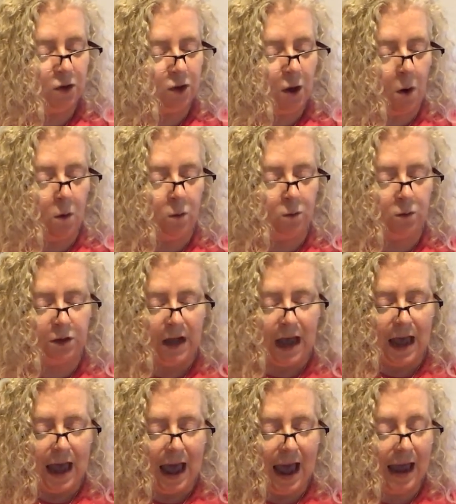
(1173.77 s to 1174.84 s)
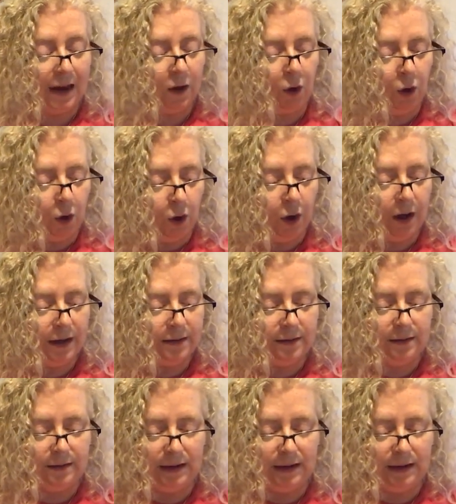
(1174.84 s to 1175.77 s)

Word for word: sermons in stones